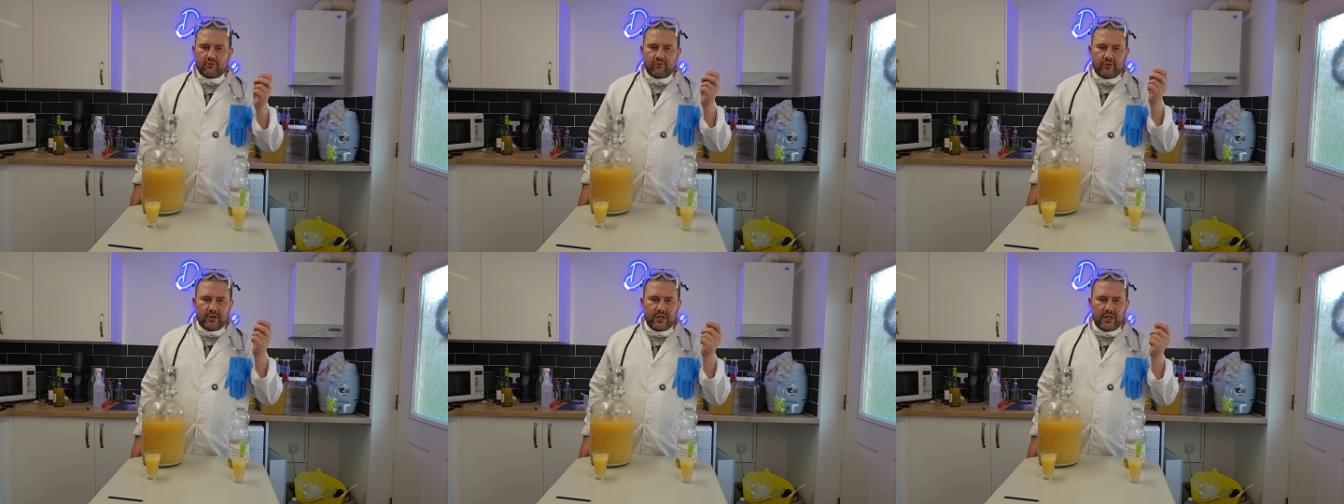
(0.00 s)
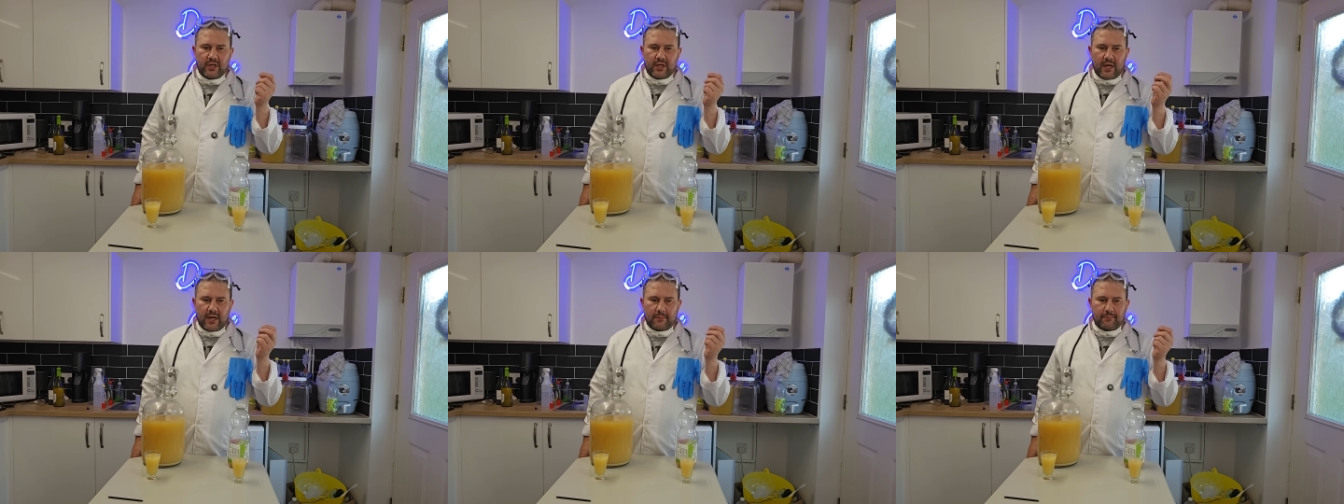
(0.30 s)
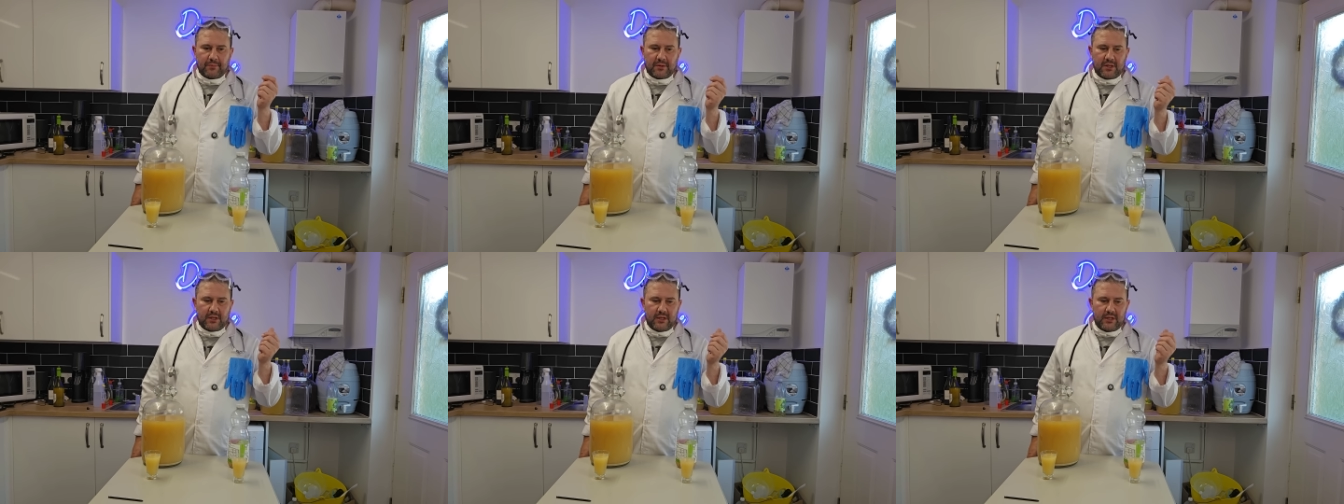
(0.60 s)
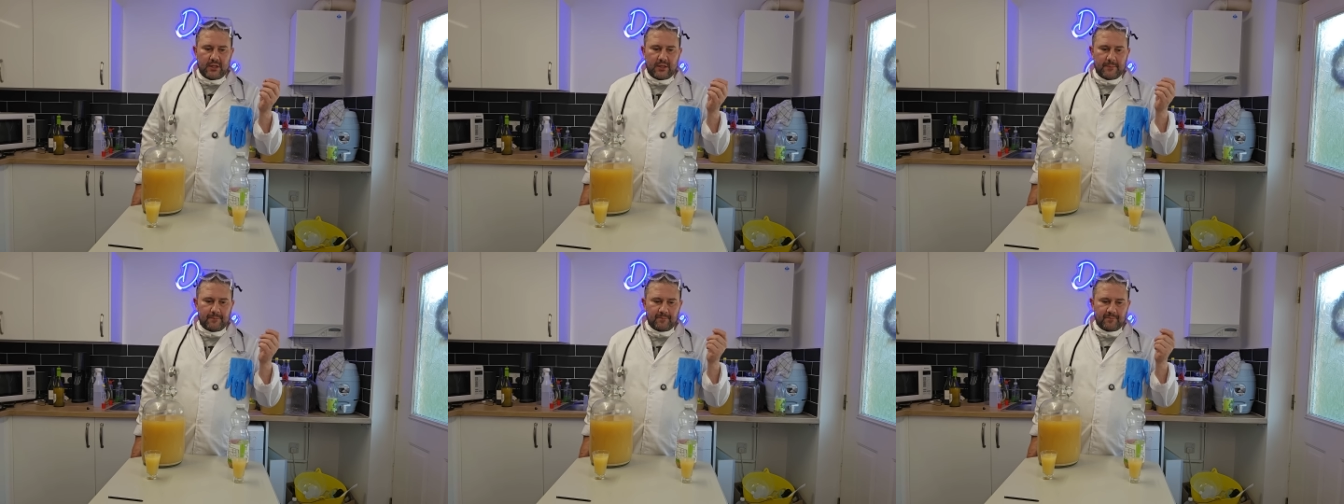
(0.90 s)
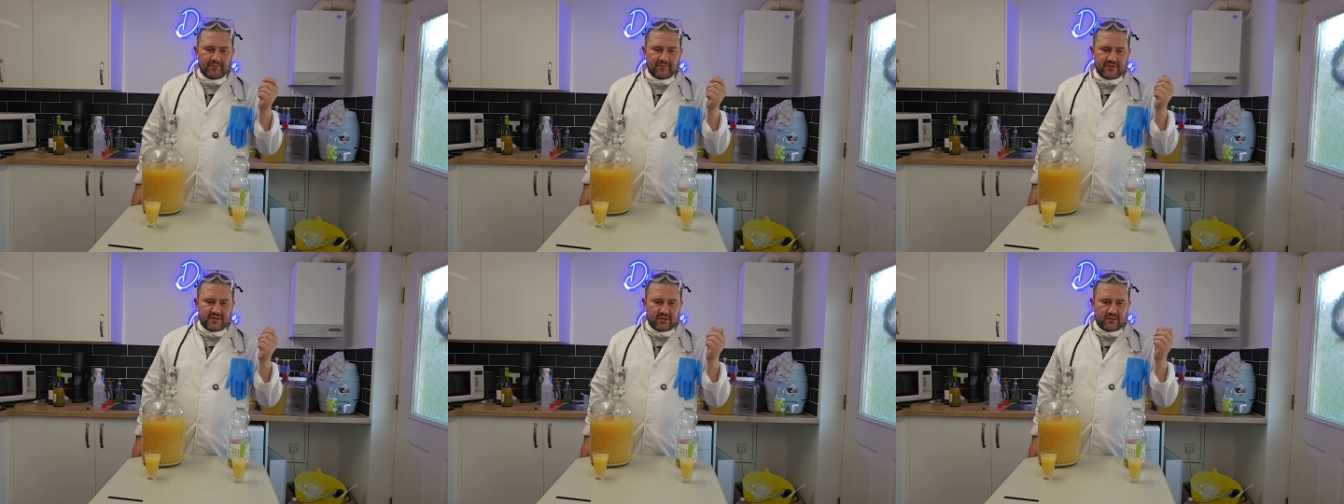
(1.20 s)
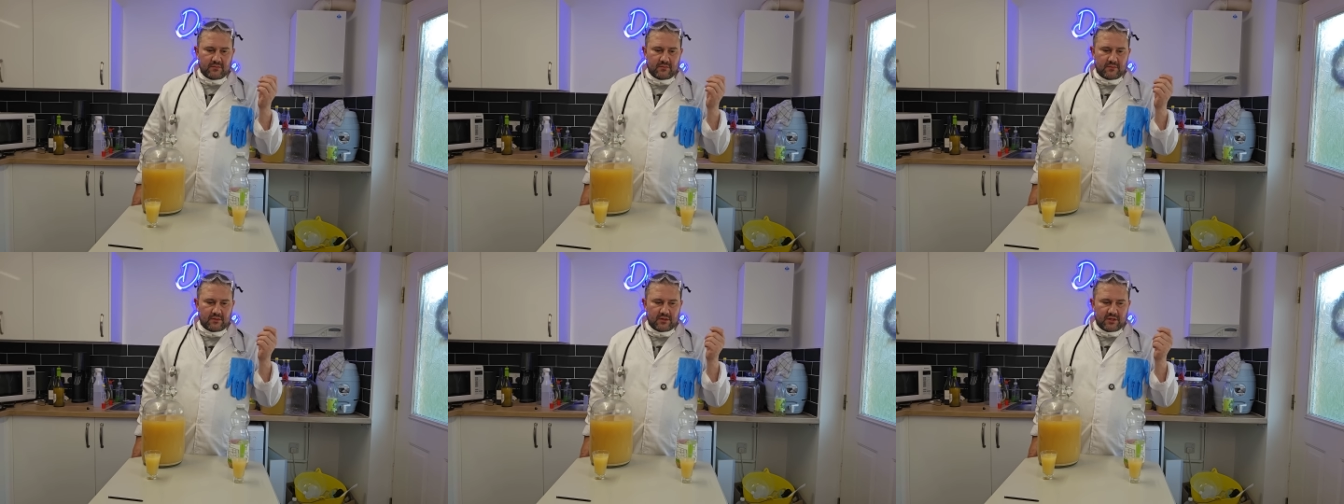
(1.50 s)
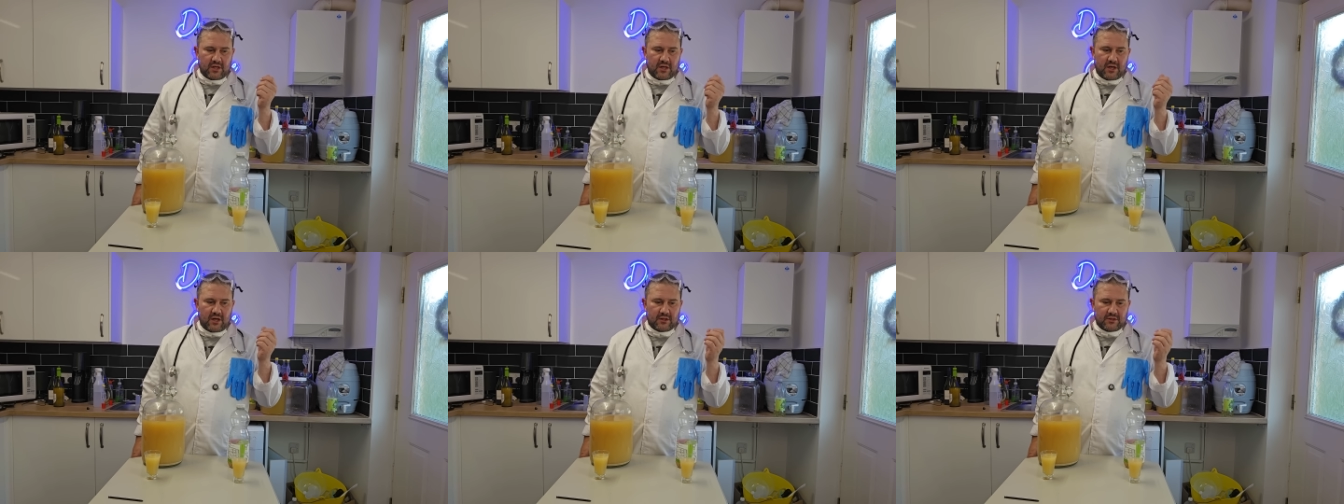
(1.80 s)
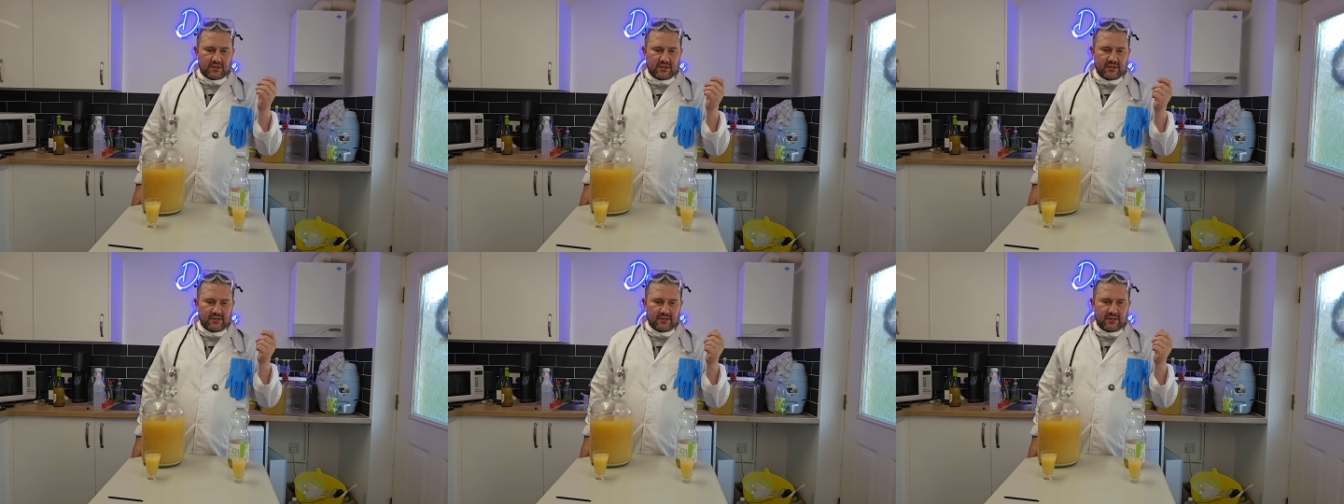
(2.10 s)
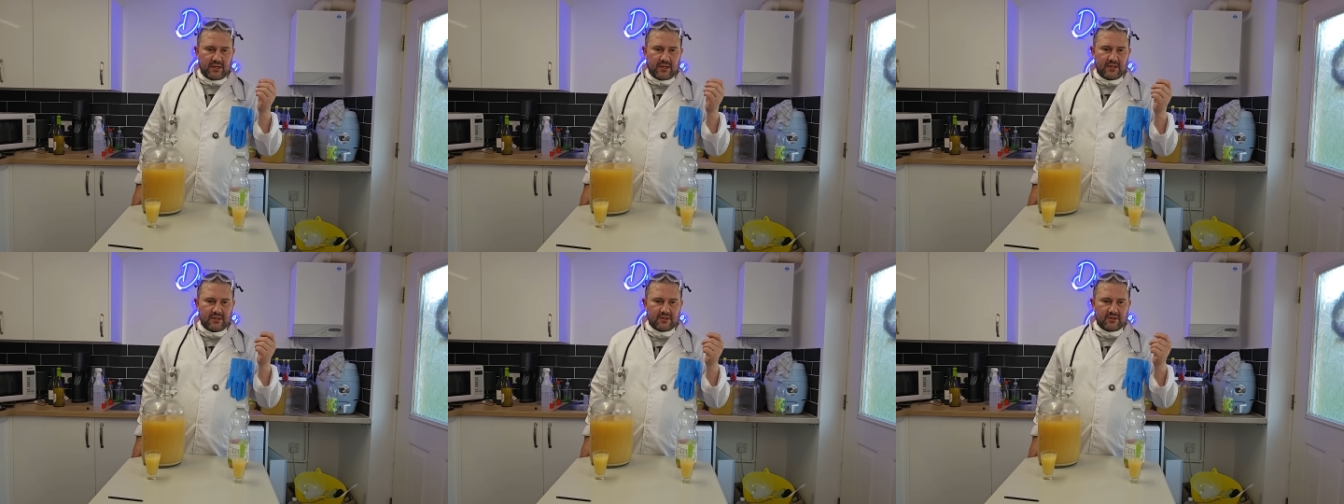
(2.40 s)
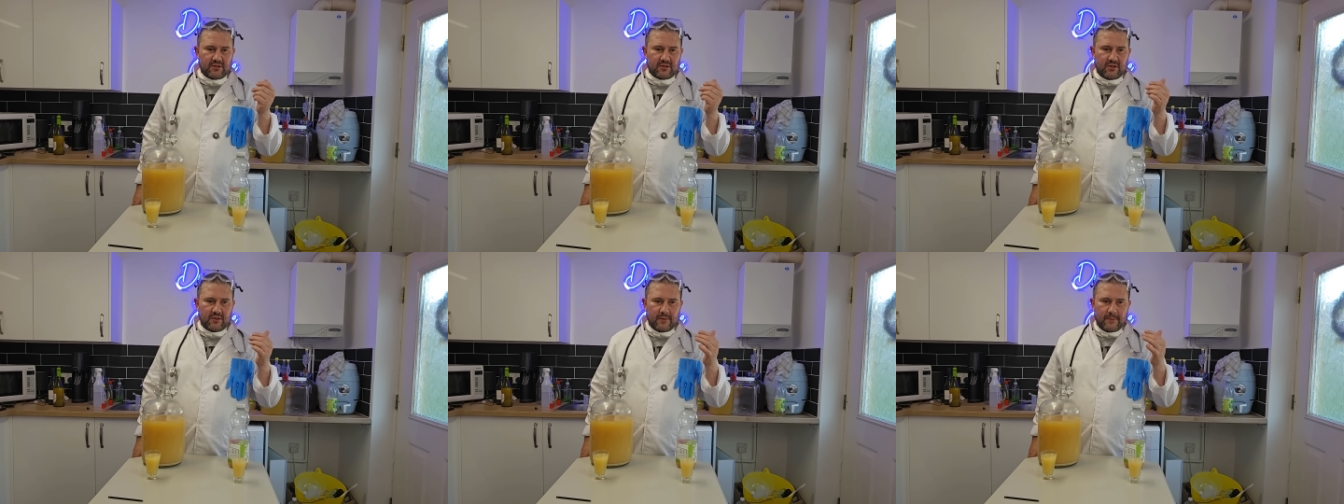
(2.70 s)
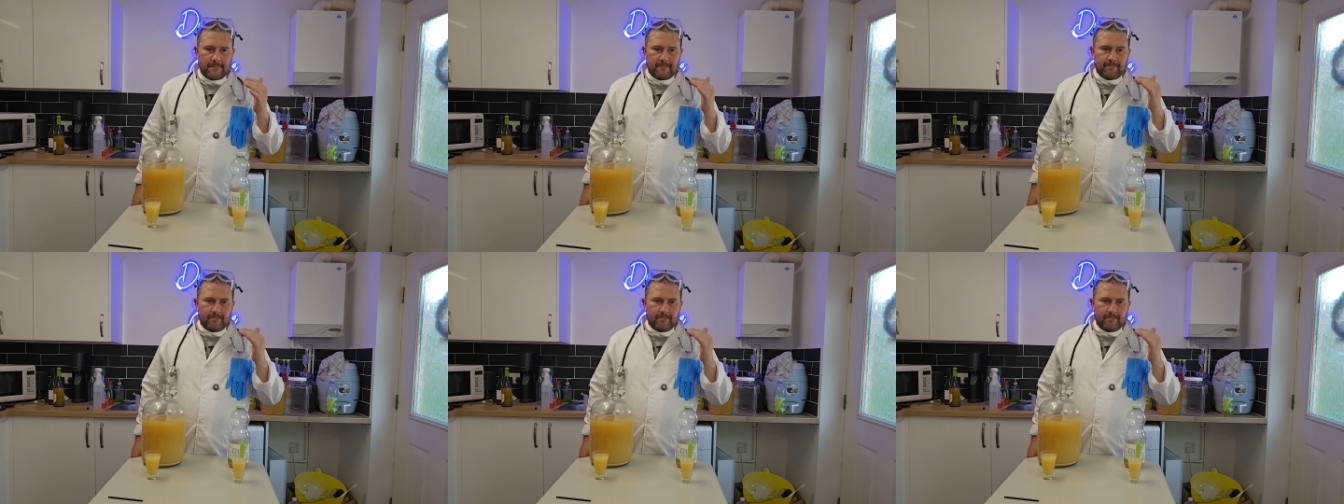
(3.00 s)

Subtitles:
green appley, tarty taste.